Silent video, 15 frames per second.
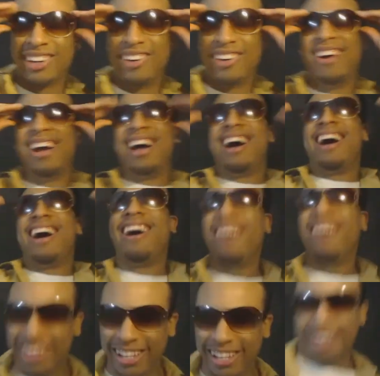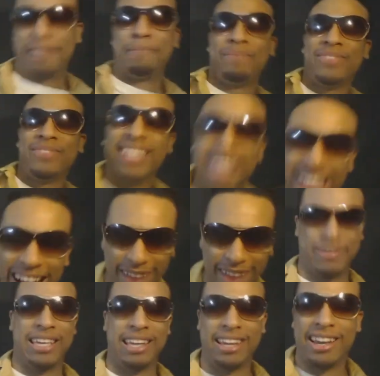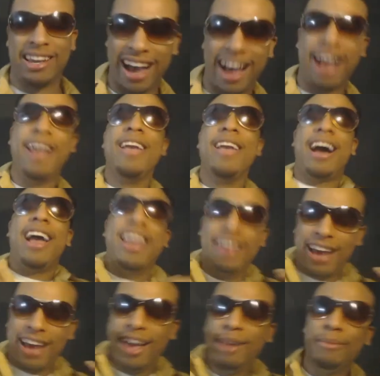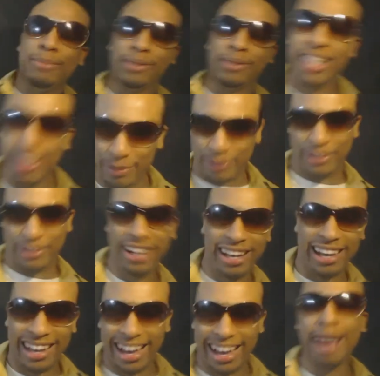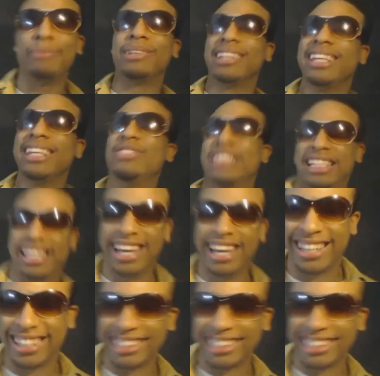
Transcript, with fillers: so, okay, you got me. I I I am a believer. Yeah, I believed it.